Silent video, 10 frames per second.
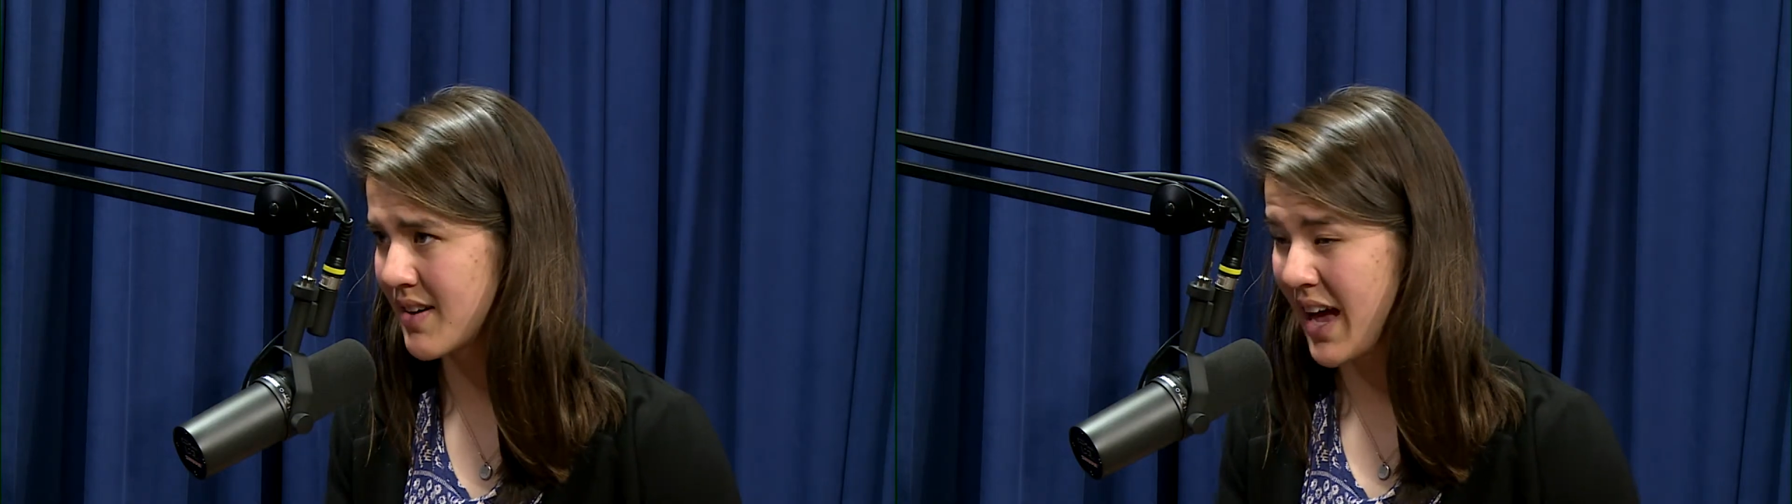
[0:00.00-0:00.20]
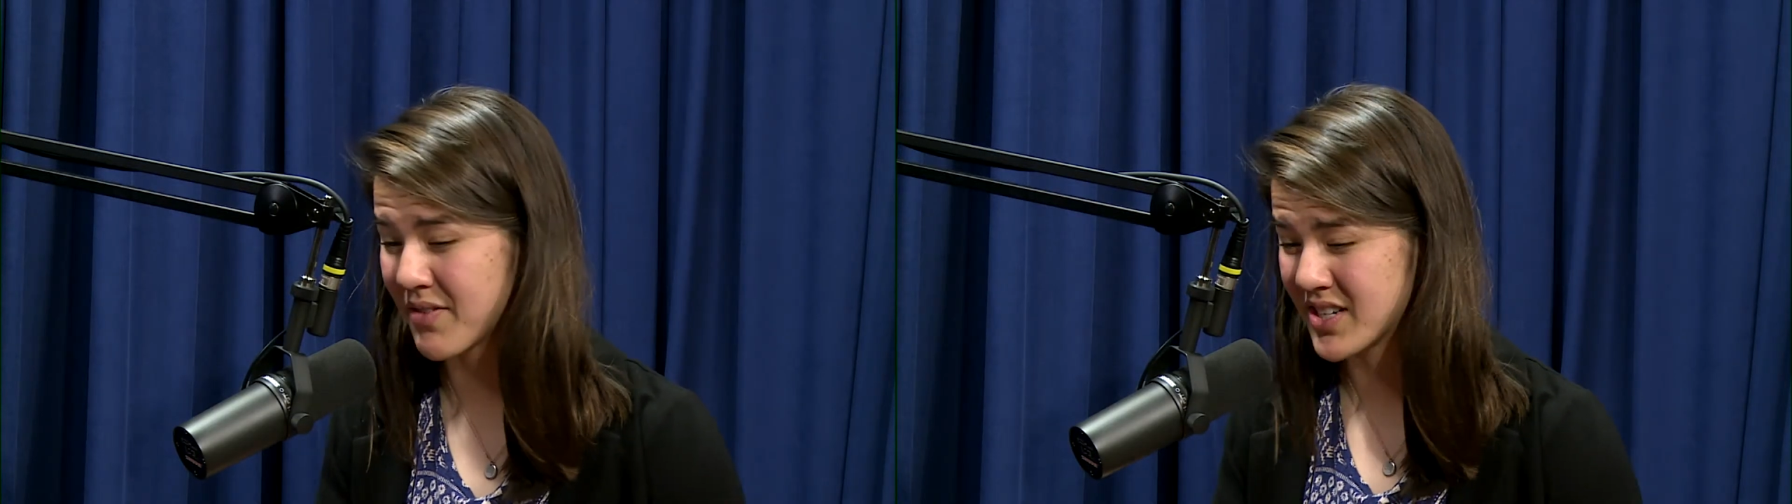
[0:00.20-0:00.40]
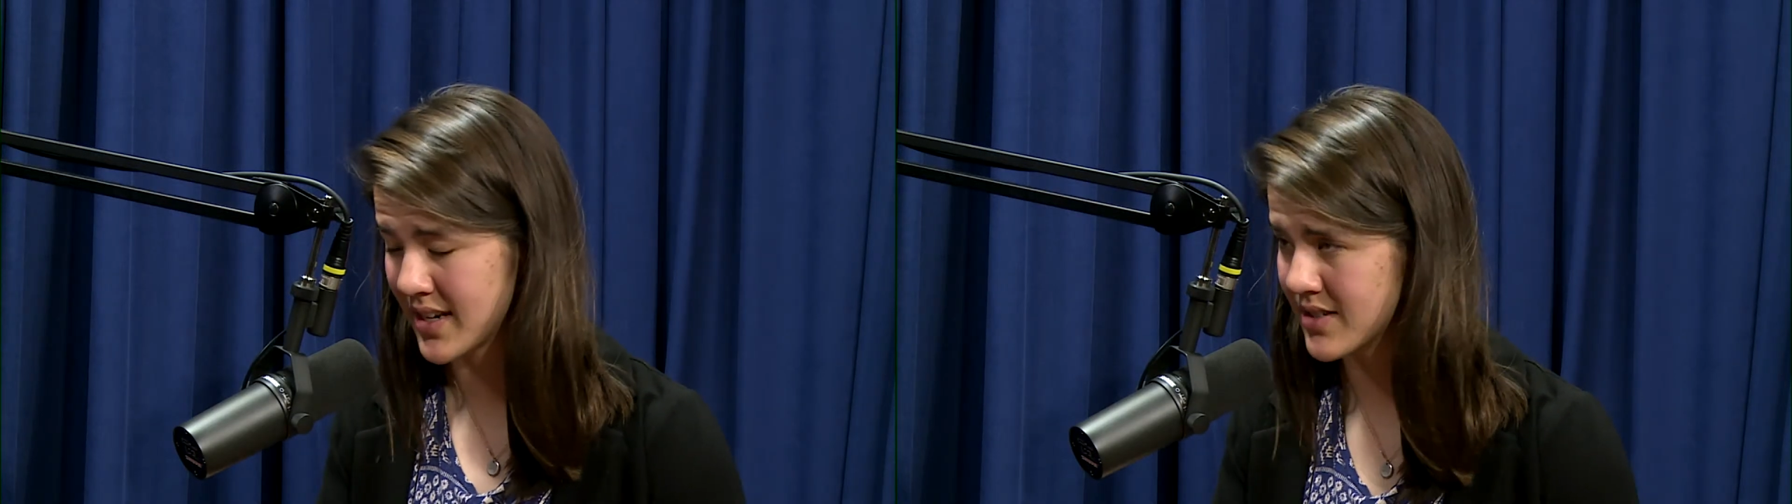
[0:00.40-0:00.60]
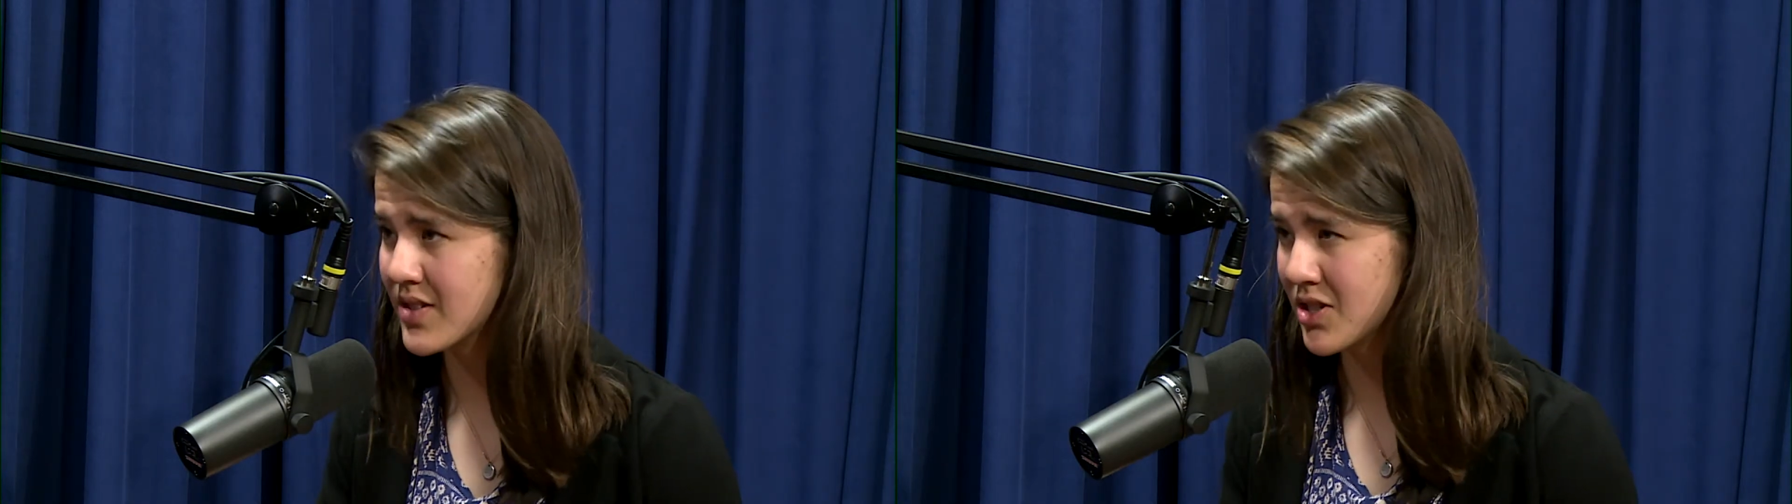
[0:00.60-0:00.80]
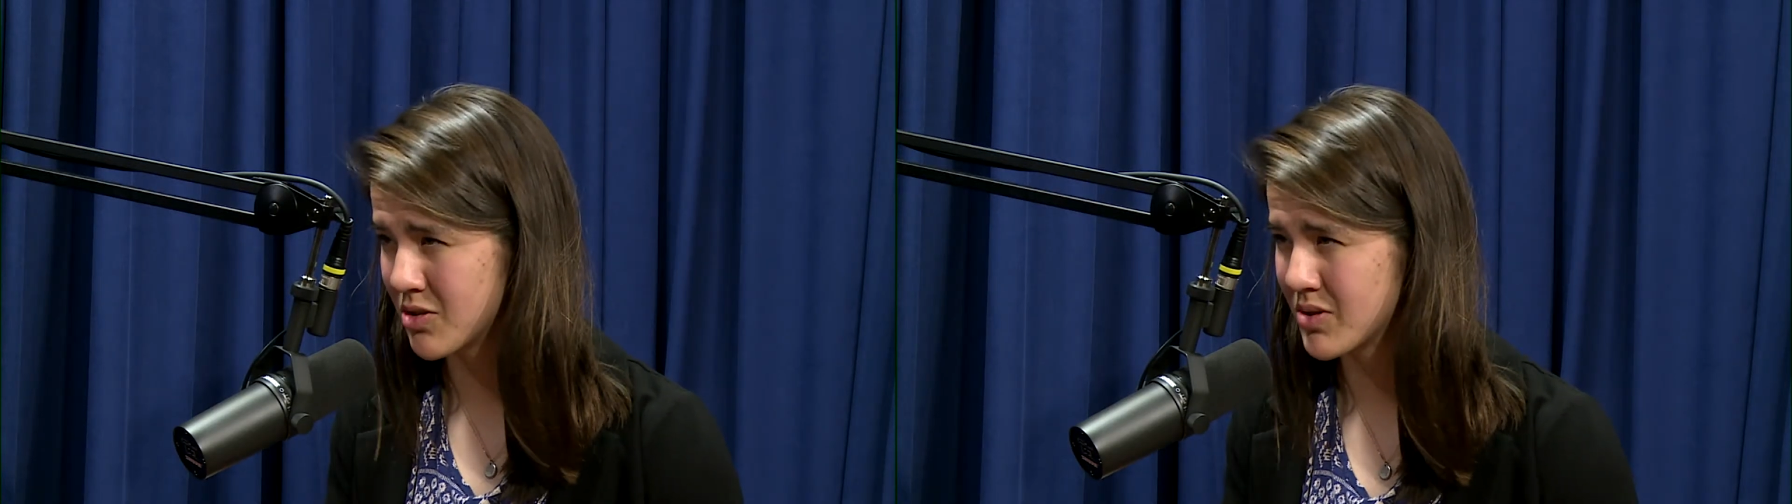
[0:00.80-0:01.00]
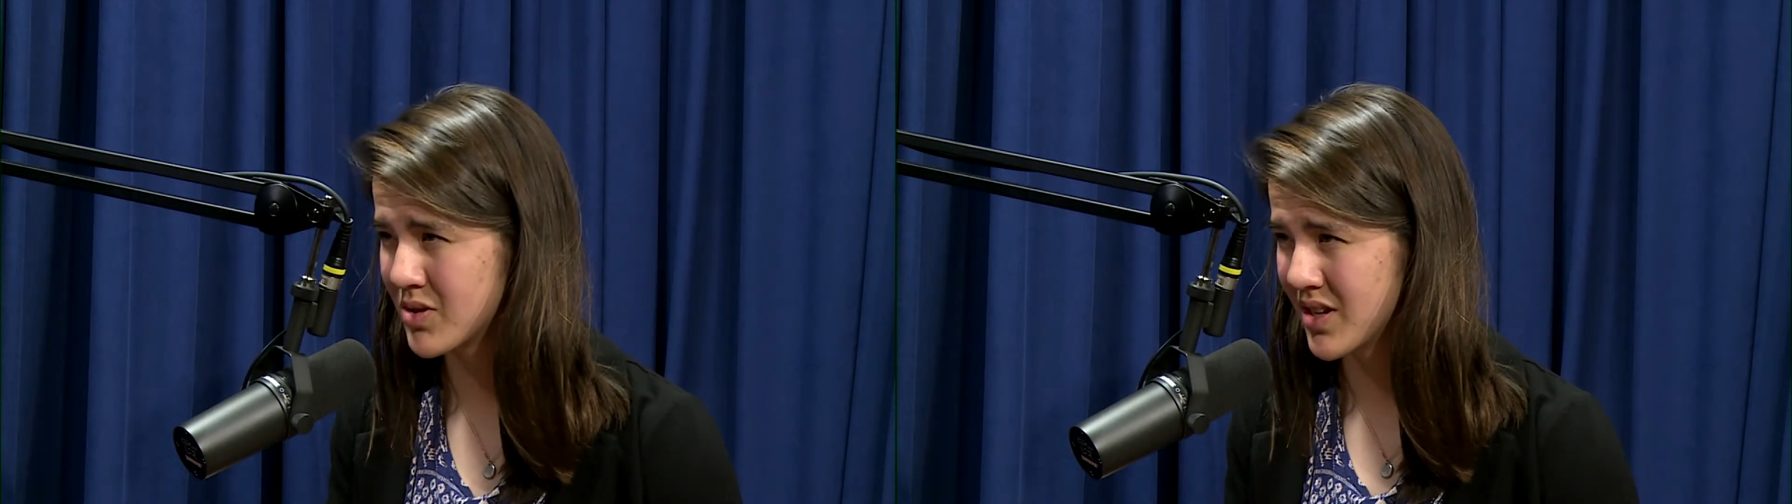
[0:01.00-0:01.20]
have connective tissue between